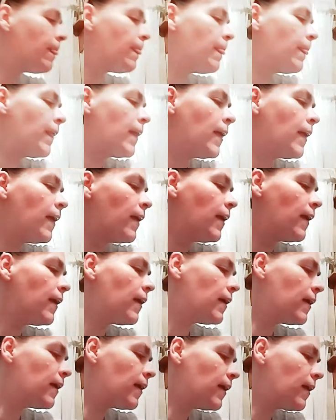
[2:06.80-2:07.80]

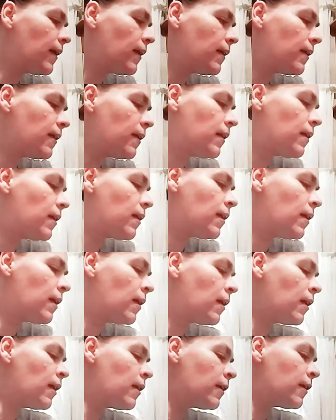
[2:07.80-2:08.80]

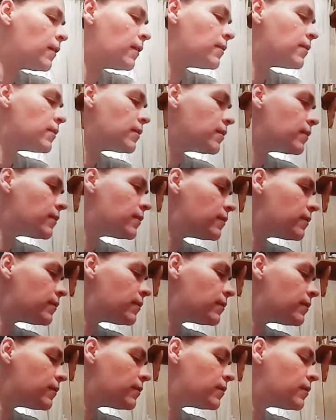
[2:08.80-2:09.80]

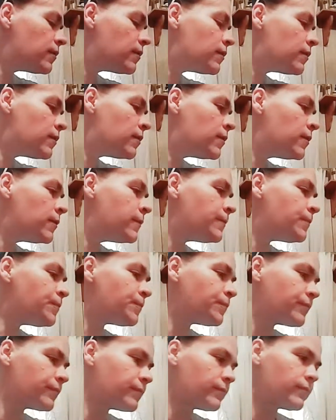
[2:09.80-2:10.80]

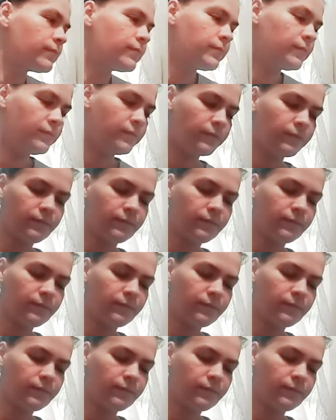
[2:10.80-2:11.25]
[no speech]